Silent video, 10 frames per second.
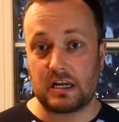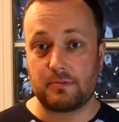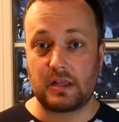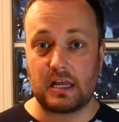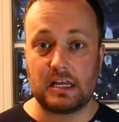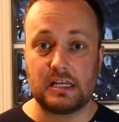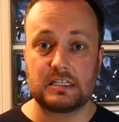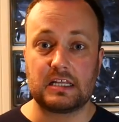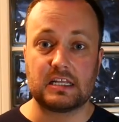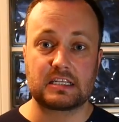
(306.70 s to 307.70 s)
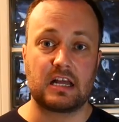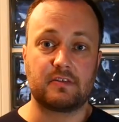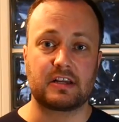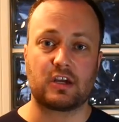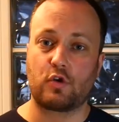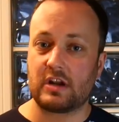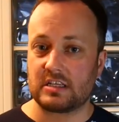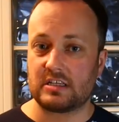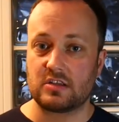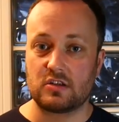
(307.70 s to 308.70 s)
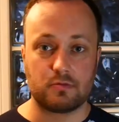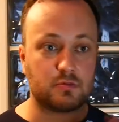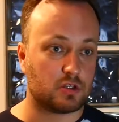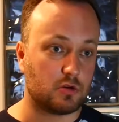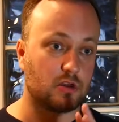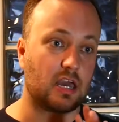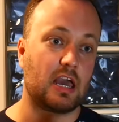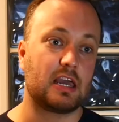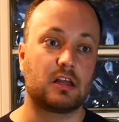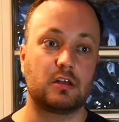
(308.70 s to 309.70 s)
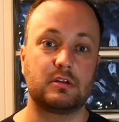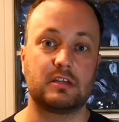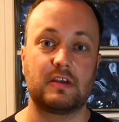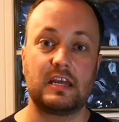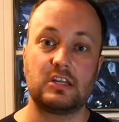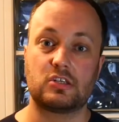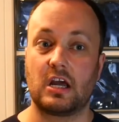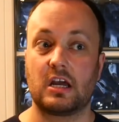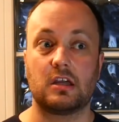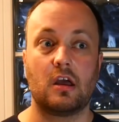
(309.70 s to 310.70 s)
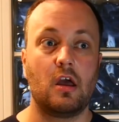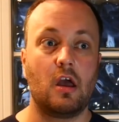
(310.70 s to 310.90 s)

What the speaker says: dining plan is, then it's kind of like a credit system, so you get included each night